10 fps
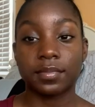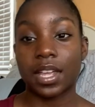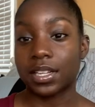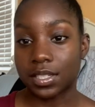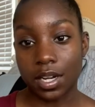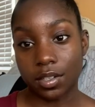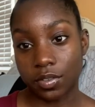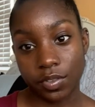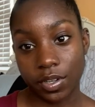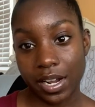That's not
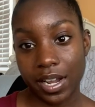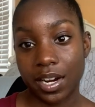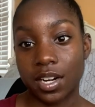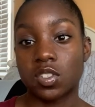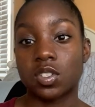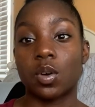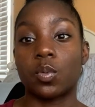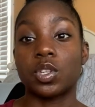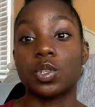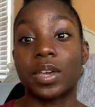good for your hair. So
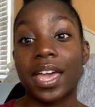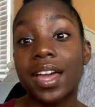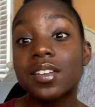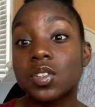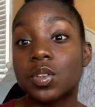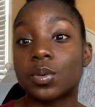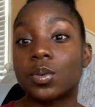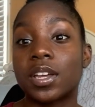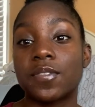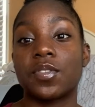what you can
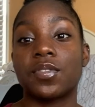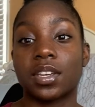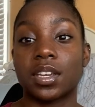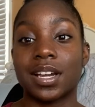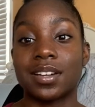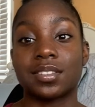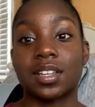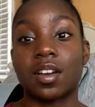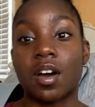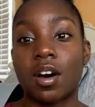do, if you feel like your hair is
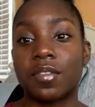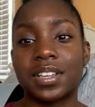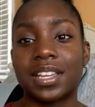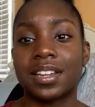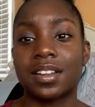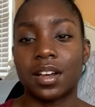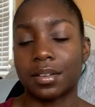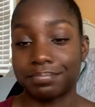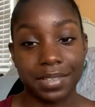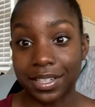
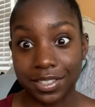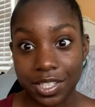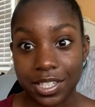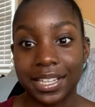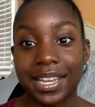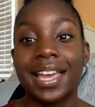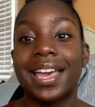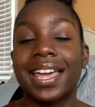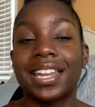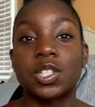getting dirty
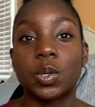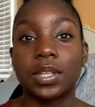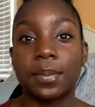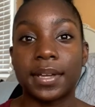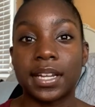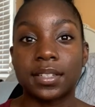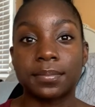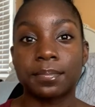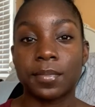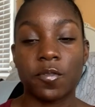and it's only
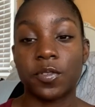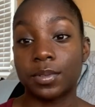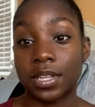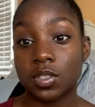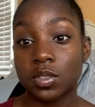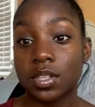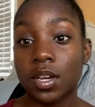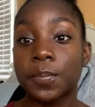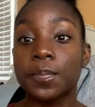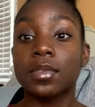been a few days or
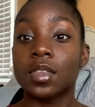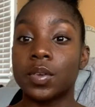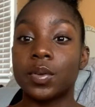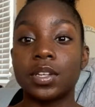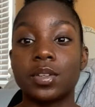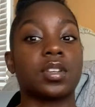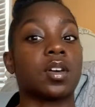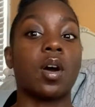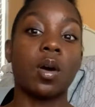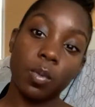so, you can use a
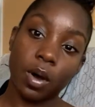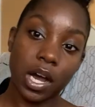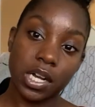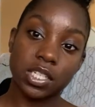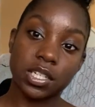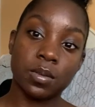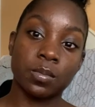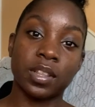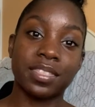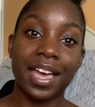co-wash. And
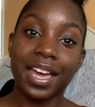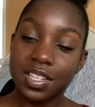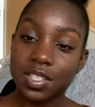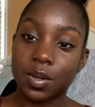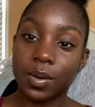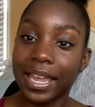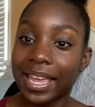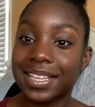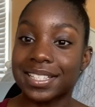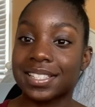what that is doing
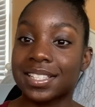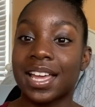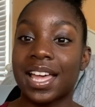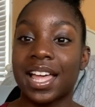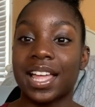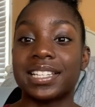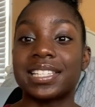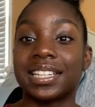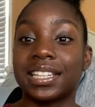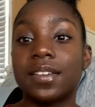is
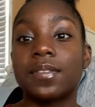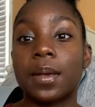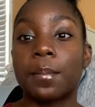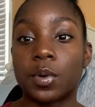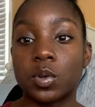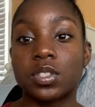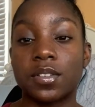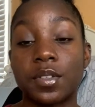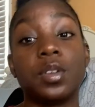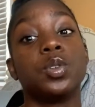it's leaving most
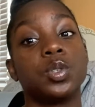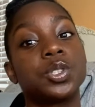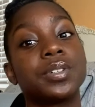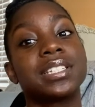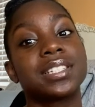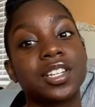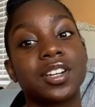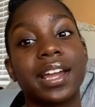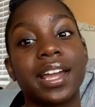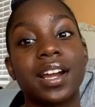of the nutrients in
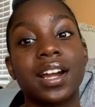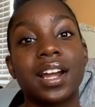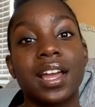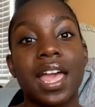your hair